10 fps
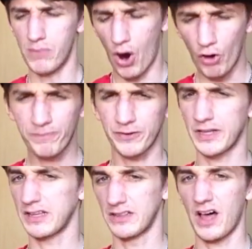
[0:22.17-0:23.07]

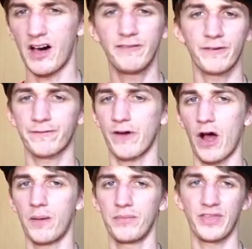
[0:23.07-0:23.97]
hopefully love
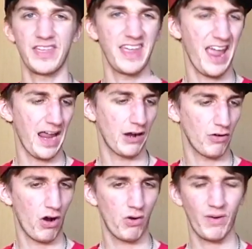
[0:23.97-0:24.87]
from the
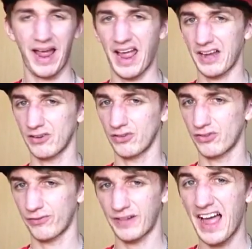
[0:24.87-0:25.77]
Arrow and
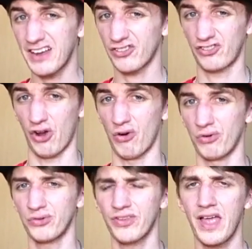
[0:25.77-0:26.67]
Flash
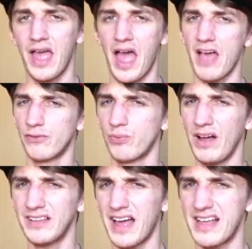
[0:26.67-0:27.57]
shows, as
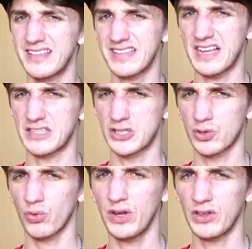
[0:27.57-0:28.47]
well as a
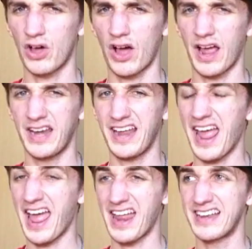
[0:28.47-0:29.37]
storyline
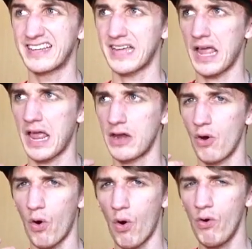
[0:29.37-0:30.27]
and an
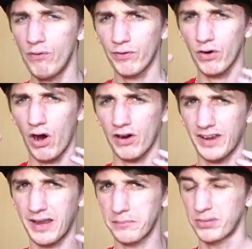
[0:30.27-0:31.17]

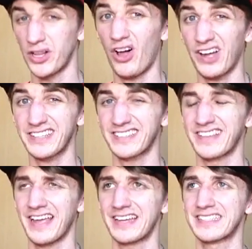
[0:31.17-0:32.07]
overarching plot
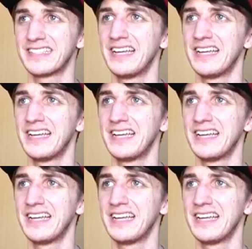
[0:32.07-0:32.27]
that